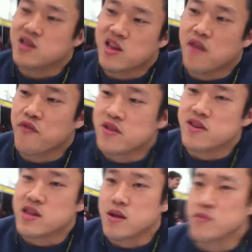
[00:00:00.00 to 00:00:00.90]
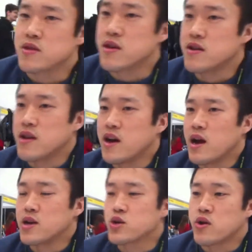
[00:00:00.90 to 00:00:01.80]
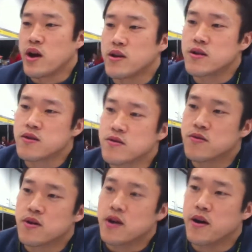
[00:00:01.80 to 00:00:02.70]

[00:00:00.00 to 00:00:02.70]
It's definitely something that I try to do.